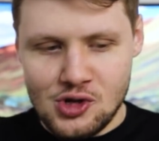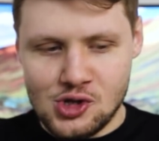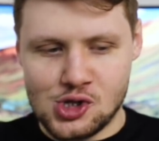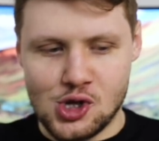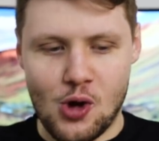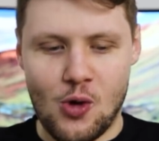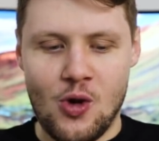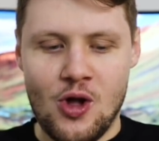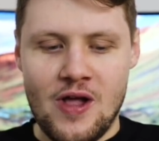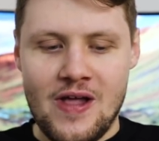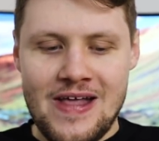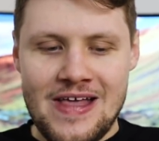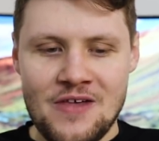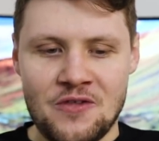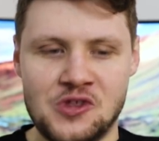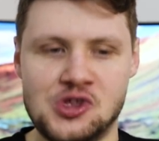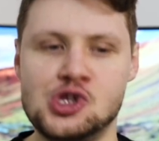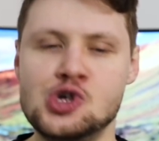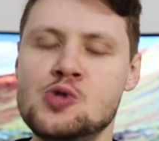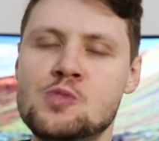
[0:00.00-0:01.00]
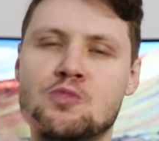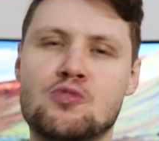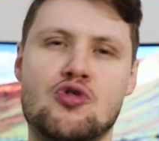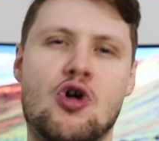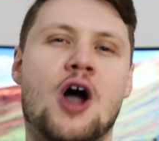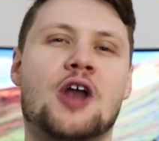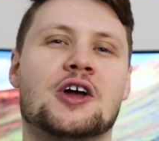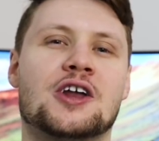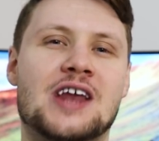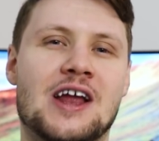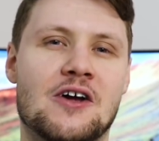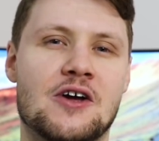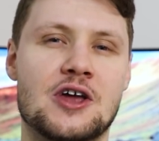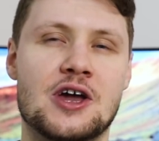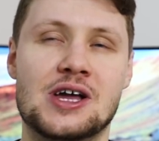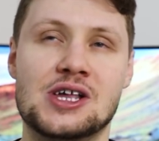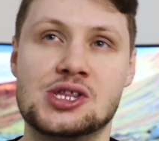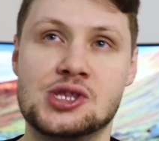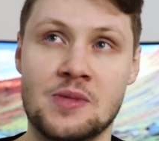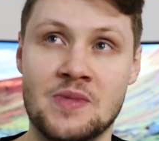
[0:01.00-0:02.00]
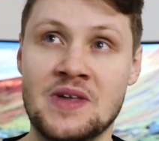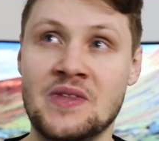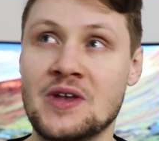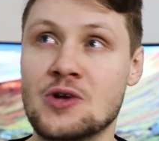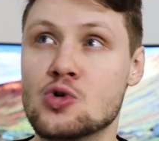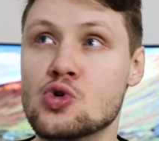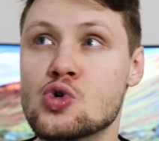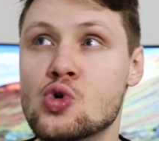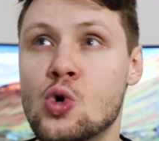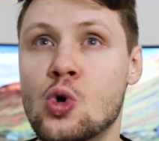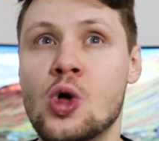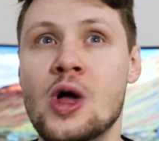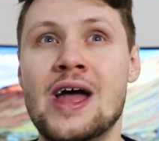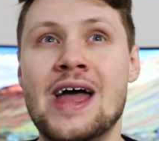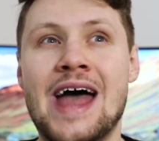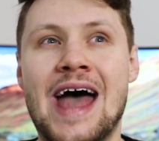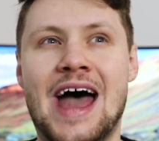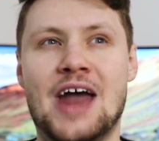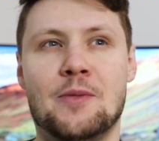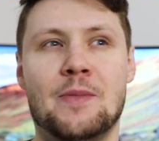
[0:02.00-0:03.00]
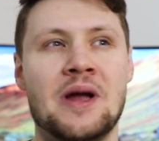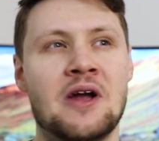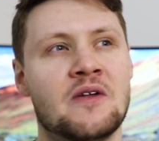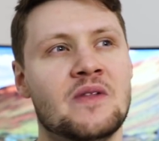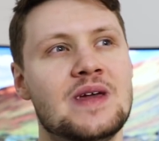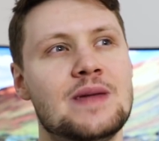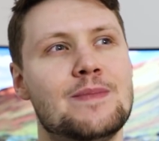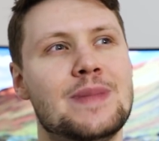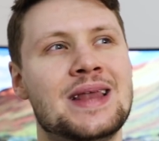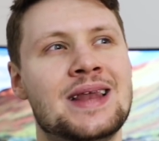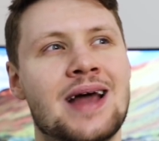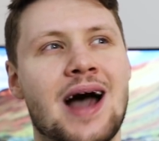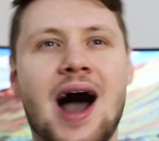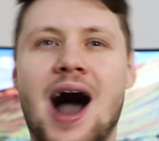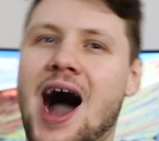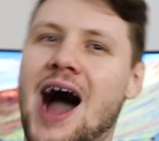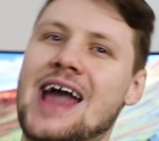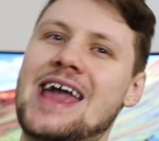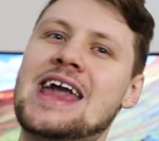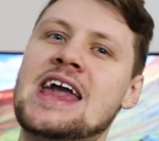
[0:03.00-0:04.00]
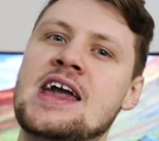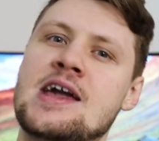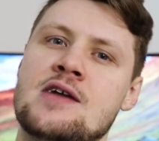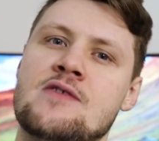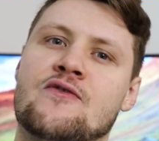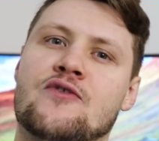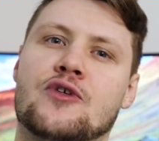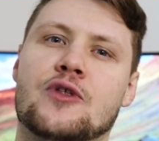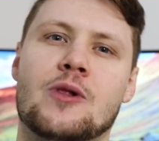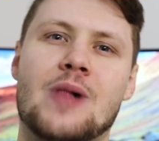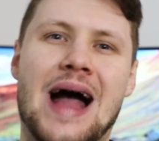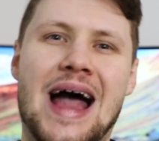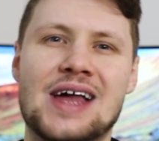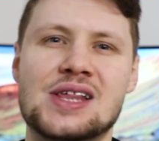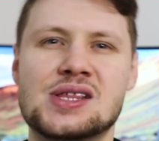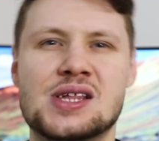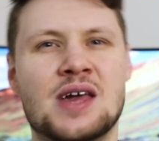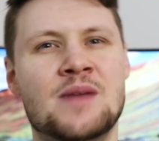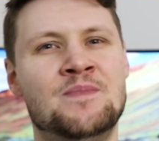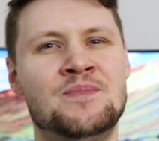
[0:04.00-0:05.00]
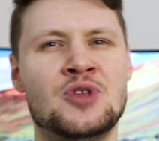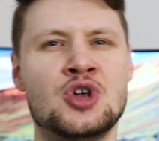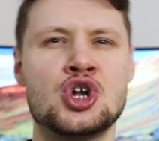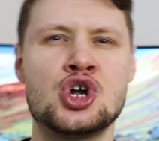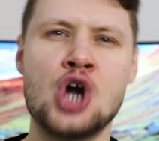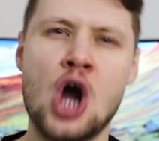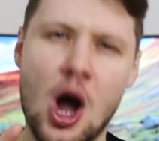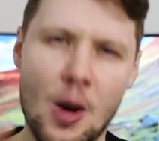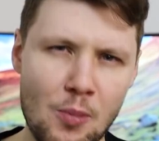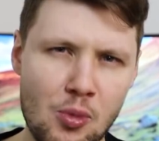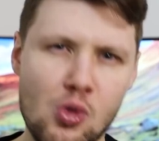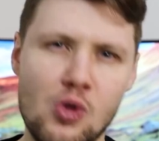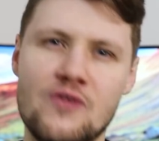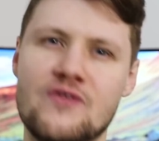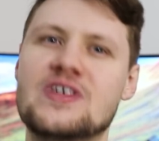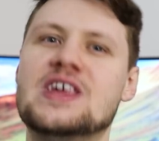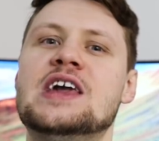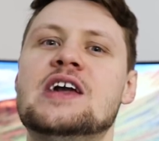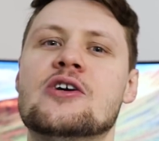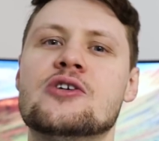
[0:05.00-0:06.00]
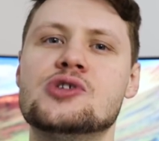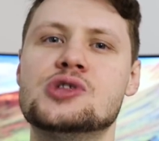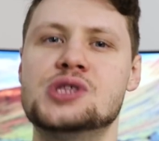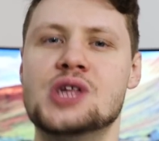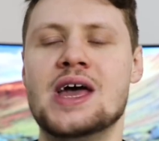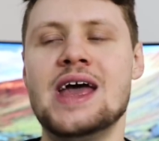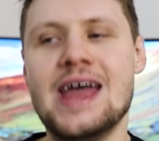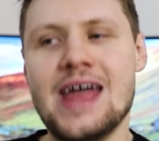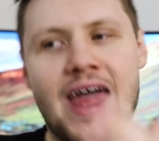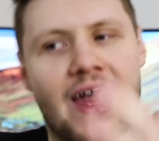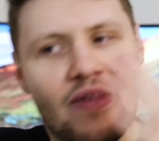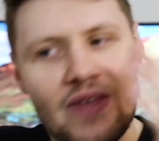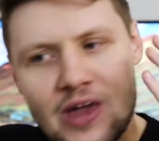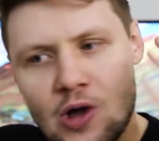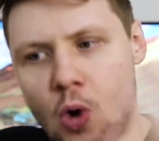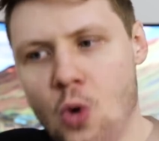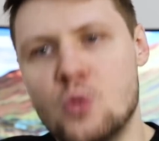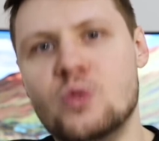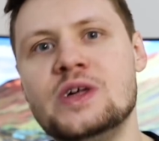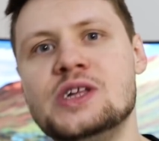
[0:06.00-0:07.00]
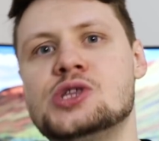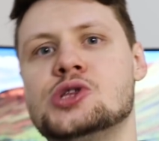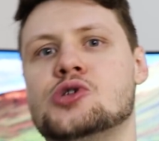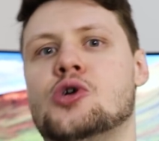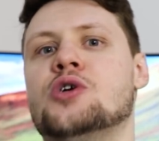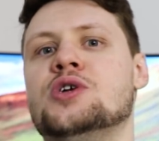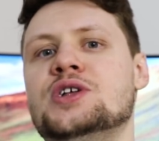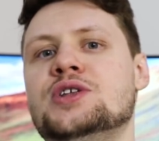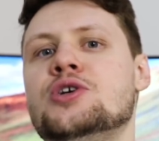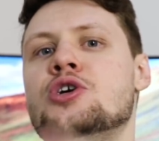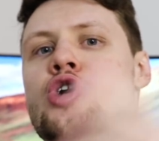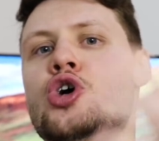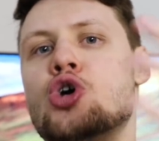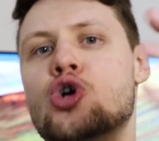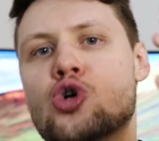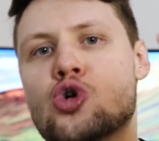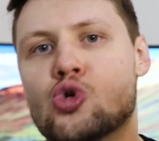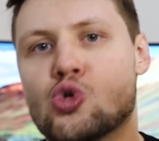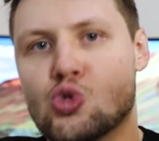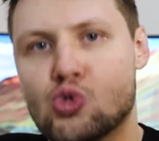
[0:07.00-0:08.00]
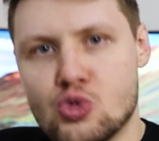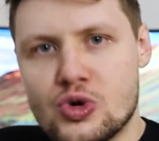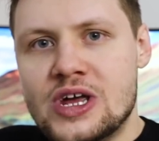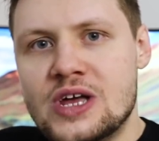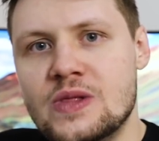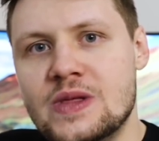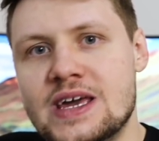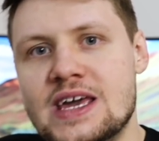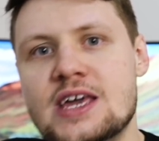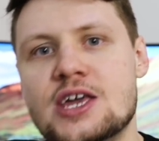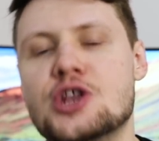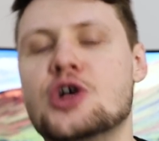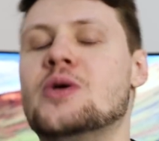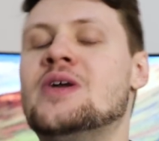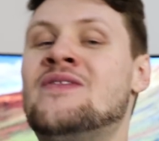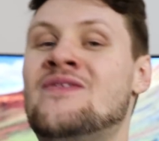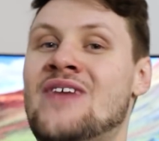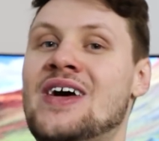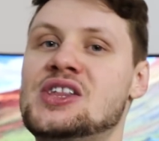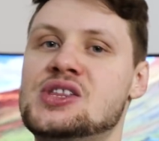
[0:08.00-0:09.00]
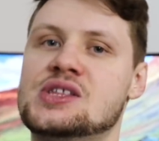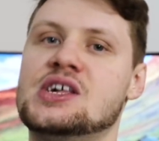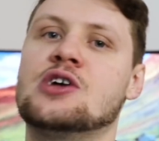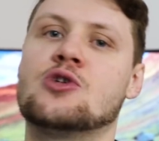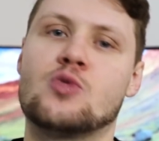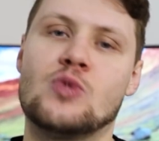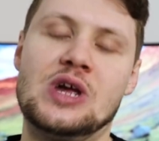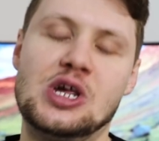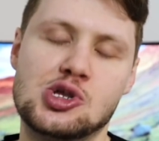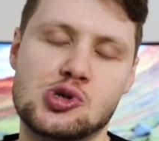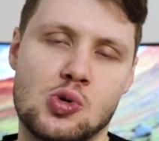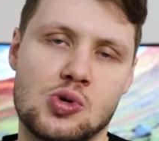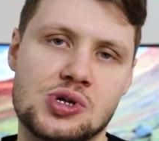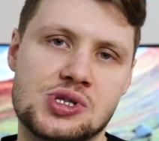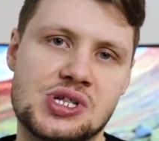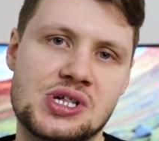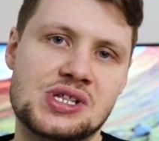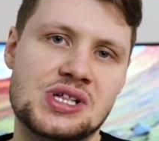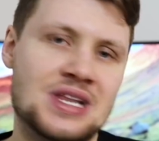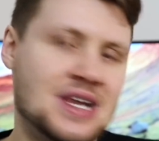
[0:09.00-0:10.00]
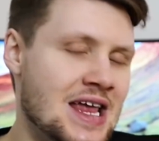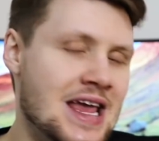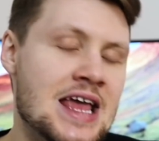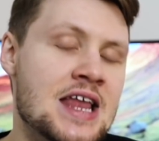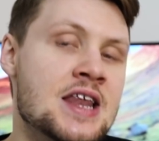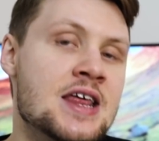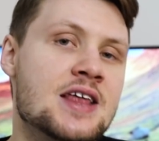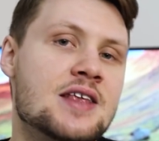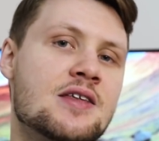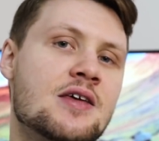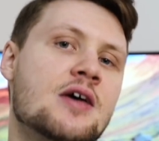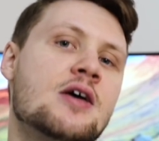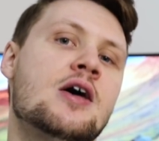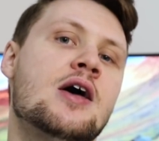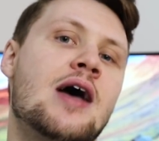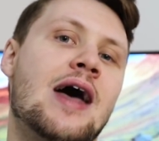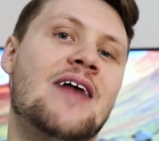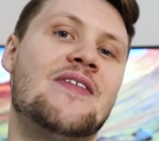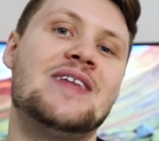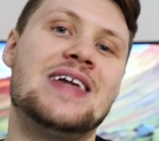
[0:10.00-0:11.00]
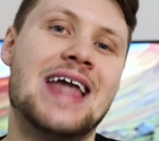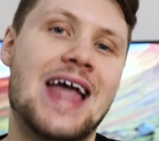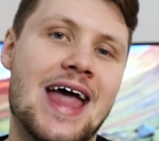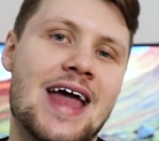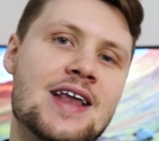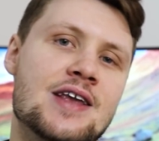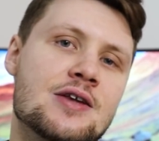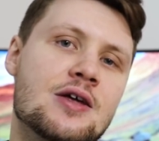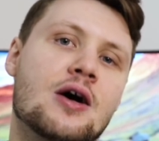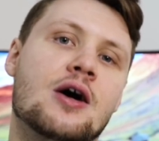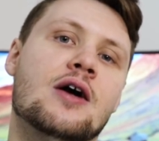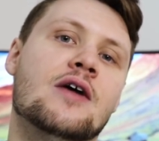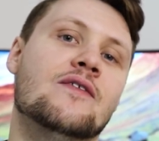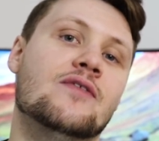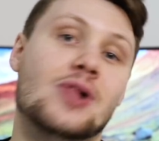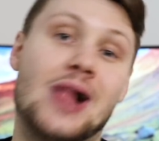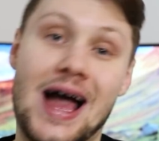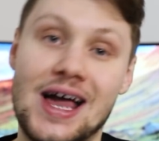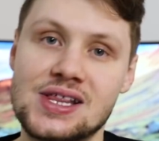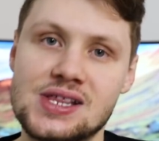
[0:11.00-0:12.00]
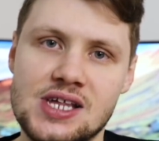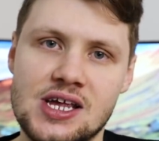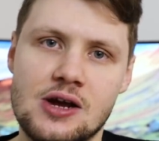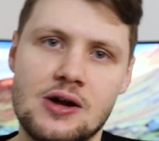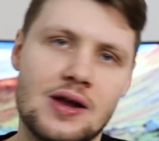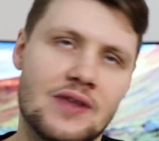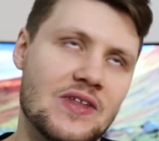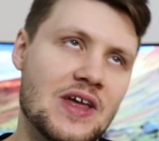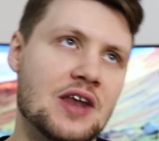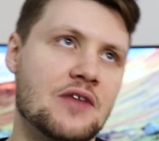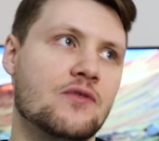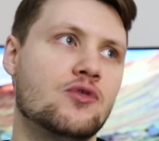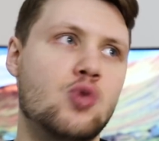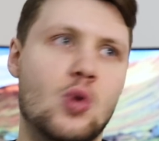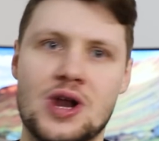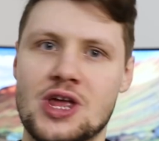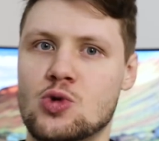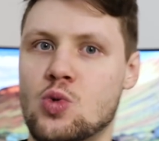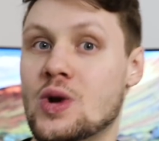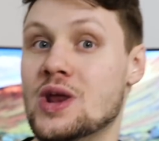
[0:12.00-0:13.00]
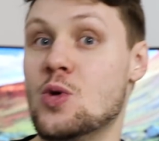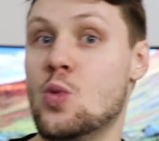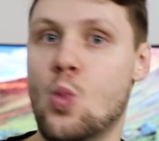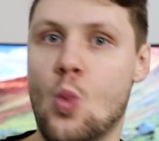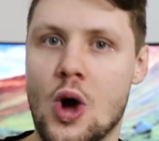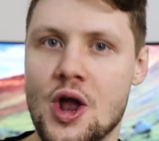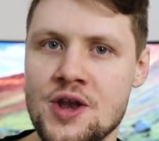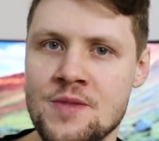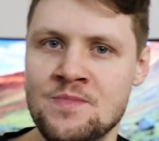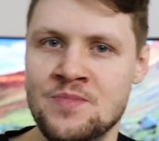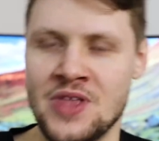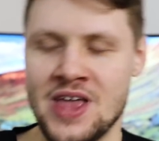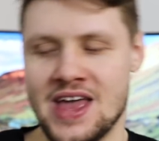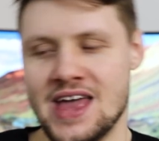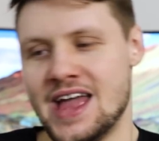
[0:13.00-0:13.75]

So, this new product area is something that Google had apparently been eyeing for the last couple of years, and they only started really, you know, investing resources in, in it at the end of last year, at the end of 2021.